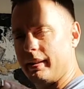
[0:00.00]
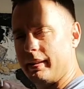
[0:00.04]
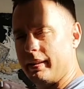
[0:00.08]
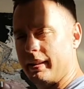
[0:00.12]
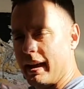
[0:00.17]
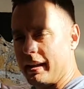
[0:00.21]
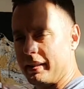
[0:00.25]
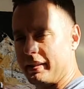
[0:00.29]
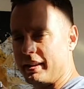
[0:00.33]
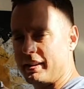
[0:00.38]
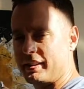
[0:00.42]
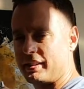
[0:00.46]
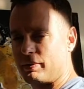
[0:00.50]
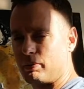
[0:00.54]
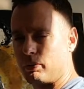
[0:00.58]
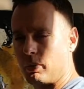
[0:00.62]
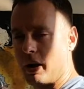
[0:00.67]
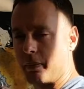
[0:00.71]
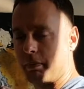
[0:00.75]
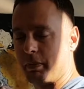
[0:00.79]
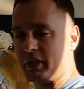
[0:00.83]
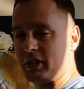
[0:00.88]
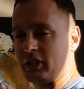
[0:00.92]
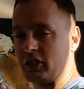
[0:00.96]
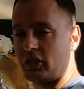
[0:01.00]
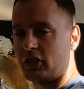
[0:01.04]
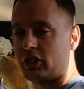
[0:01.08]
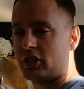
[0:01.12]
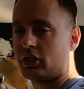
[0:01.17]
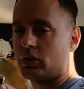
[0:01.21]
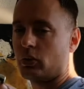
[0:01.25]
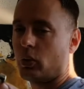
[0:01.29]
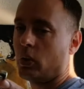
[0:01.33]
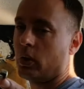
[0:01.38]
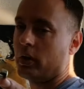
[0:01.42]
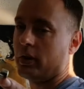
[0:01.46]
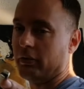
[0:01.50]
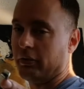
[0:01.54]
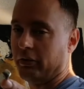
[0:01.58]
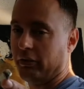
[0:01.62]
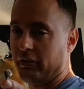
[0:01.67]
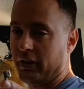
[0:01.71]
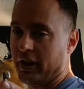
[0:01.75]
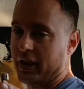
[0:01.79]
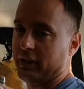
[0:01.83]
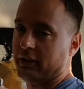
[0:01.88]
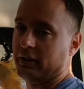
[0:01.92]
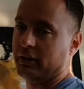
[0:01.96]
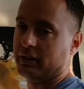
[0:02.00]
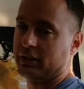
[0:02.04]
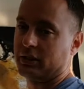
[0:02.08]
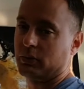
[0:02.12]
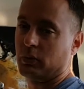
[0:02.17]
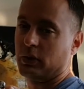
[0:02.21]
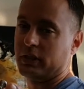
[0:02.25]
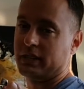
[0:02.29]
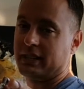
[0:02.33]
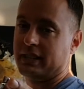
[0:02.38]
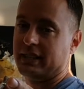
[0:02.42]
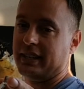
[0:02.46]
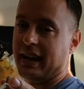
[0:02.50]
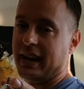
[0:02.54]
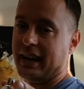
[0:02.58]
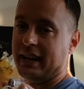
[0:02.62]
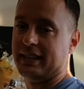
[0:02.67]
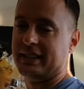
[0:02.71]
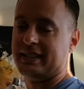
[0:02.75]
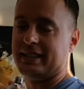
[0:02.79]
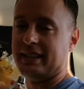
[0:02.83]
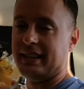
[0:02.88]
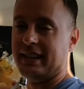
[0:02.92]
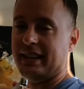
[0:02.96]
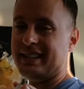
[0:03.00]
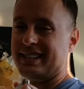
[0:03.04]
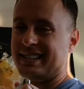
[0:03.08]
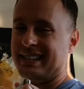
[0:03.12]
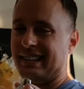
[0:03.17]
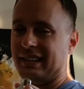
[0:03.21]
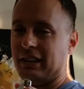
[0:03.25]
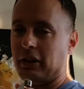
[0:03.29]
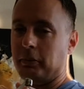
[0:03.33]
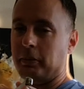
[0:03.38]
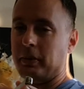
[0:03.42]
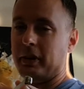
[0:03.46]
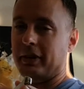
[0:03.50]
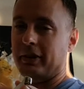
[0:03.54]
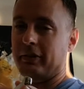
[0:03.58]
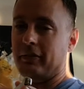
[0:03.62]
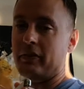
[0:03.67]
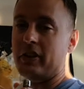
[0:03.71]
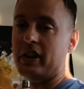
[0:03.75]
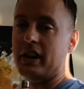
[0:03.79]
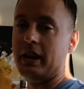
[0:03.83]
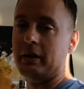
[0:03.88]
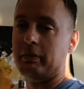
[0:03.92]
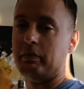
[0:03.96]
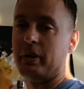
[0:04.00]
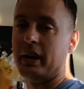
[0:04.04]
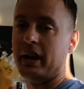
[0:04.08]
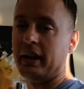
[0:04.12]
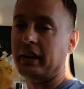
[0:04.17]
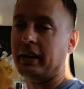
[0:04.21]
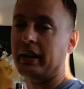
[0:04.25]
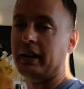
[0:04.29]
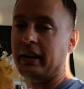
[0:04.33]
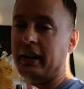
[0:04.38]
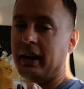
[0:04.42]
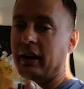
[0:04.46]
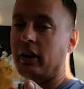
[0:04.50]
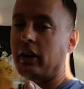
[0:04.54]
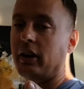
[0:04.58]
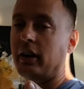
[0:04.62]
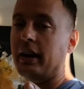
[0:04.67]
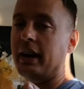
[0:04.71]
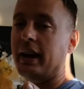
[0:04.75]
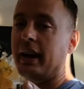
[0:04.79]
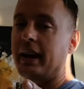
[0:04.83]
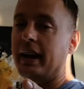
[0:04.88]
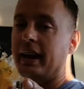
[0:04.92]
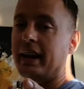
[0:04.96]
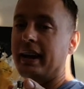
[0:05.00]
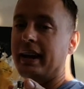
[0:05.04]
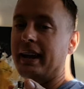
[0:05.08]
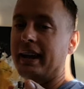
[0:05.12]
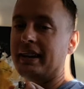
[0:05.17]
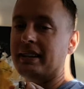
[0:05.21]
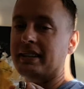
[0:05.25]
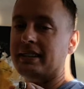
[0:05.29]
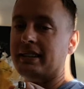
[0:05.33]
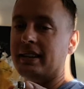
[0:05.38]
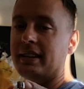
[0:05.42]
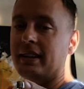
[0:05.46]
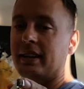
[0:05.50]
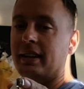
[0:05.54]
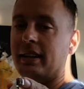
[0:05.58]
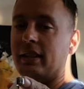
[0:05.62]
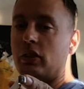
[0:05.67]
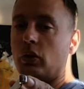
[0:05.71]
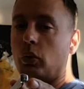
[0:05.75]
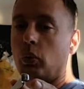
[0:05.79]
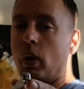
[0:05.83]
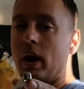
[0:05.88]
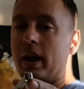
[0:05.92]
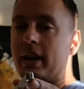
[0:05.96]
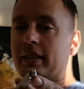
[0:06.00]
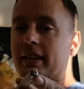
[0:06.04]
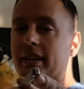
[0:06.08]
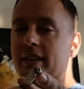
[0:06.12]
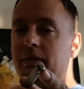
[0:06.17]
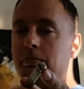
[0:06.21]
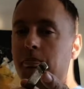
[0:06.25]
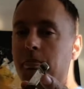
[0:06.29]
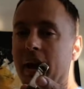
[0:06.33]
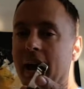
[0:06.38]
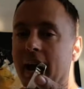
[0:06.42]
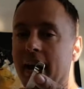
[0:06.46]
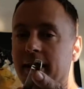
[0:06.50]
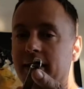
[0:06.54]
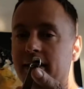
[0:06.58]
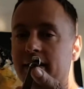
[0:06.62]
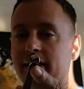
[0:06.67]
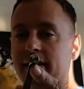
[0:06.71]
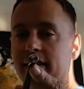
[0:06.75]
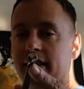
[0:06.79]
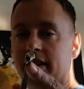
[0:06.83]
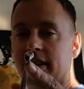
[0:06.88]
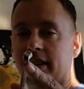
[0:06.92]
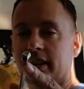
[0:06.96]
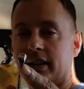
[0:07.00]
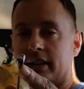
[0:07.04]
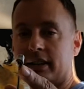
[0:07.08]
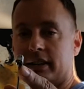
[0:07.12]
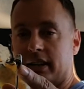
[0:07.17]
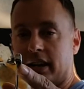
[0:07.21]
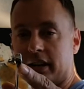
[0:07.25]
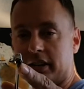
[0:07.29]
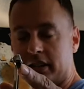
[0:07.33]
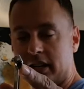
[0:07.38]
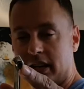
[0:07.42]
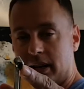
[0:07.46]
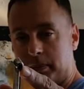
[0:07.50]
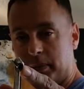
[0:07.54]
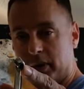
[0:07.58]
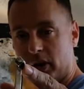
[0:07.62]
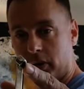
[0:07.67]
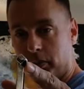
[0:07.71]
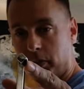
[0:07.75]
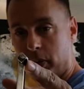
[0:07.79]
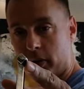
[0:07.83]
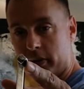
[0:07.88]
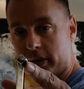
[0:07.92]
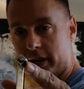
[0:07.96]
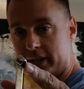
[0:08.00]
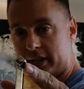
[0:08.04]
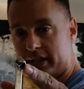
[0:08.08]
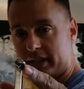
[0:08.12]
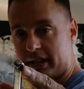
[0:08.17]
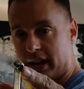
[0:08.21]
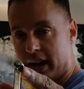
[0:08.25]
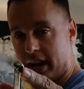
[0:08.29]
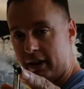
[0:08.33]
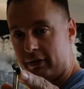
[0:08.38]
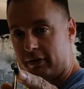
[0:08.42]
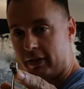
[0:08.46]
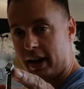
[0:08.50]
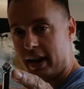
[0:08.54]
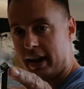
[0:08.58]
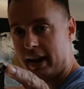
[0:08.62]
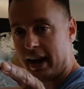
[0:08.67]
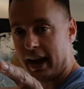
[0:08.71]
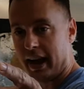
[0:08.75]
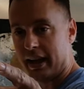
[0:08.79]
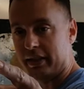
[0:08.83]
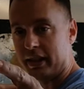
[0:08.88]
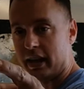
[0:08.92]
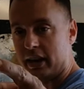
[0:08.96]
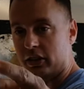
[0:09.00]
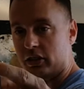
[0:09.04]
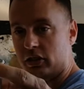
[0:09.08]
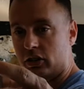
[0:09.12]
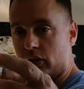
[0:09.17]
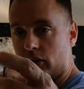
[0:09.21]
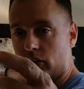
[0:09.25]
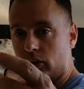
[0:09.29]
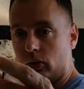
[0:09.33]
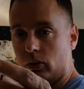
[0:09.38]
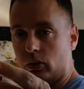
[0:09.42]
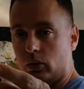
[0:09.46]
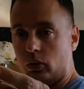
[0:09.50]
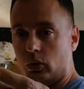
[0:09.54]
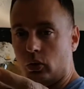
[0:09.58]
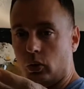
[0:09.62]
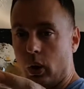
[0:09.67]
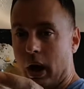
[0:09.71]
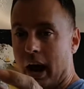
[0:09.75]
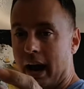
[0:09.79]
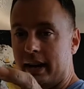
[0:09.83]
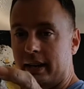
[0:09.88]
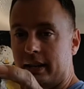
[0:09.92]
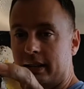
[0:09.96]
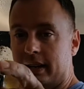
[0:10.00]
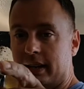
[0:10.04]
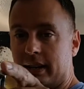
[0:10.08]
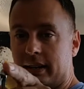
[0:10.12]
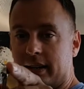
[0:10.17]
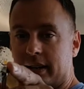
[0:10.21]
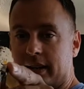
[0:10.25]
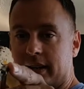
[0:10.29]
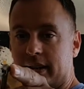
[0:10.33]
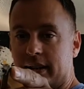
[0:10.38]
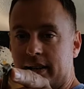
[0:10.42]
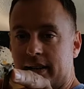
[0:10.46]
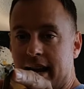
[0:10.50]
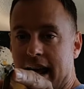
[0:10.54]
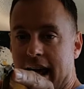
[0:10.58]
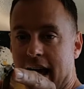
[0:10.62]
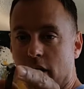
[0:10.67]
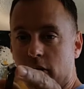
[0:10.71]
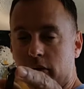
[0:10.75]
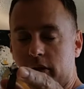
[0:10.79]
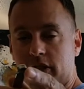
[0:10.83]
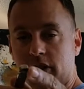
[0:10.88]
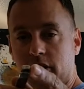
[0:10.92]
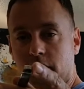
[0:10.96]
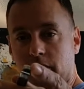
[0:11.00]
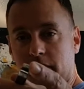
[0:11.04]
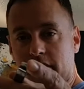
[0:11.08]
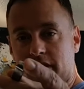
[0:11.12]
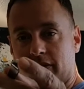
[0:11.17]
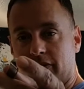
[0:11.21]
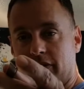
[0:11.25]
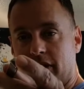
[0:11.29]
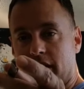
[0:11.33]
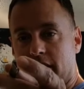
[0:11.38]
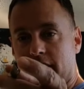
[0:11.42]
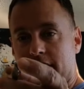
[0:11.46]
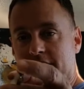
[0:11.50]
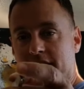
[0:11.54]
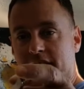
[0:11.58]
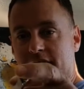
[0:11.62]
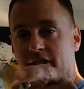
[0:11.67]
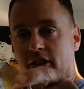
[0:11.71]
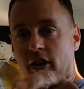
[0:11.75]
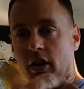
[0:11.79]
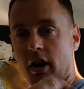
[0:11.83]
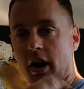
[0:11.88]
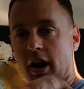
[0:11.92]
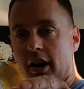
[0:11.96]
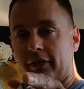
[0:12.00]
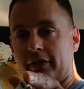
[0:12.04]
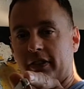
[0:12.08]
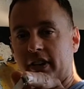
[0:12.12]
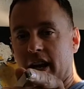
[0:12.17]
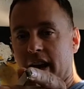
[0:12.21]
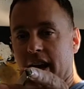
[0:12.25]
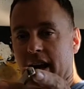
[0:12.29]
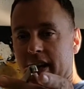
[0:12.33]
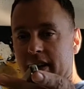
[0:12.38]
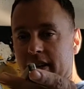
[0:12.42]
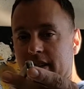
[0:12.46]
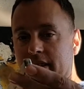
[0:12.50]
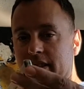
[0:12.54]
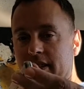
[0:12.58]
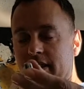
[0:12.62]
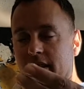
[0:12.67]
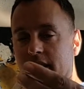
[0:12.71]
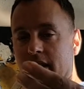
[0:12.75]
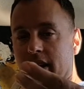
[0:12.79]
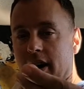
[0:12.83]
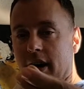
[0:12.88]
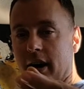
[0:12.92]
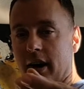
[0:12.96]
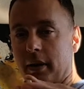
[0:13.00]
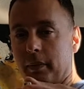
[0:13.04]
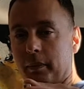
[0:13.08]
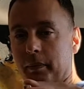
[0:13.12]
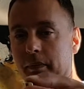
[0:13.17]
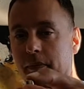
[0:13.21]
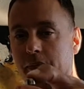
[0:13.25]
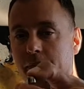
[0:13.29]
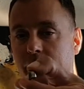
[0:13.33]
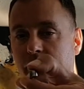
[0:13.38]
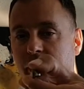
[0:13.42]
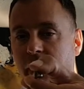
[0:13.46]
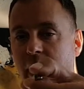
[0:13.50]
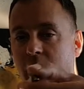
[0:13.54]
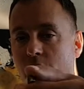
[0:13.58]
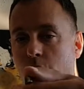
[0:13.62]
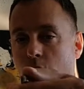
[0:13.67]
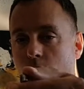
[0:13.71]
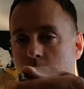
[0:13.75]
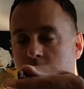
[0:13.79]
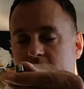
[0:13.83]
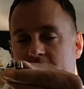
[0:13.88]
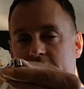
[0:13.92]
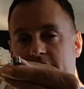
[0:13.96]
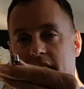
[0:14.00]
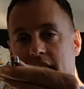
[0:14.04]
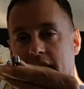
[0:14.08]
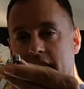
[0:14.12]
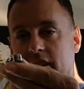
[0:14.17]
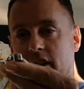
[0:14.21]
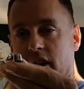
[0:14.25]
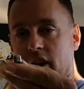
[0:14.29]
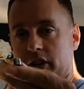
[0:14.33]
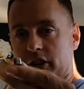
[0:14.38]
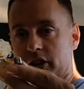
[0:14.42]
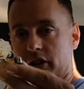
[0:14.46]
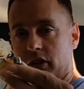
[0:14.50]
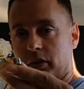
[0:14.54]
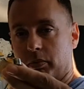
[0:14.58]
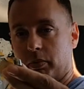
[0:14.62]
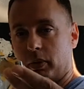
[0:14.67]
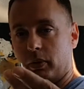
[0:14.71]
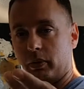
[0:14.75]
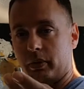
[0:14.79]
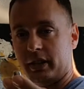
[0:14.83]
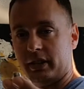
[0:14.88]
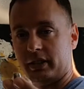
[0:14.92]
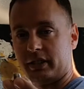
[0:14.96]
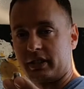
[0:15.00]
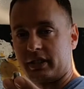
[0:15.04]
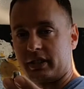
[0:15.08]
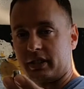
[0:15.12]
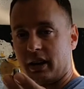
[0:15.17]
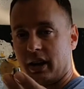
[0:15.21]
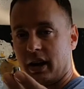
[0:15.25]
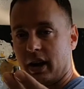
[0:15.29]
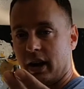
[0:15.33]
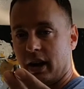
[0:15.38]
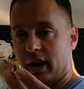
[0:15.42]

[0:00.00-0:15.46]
that this weapon sort of fails, once again, it's a little bit of a nitpick here, is the way this bends does keep your opponent safe, and they do grind it down so it's very soft and it won't snag on your opponent's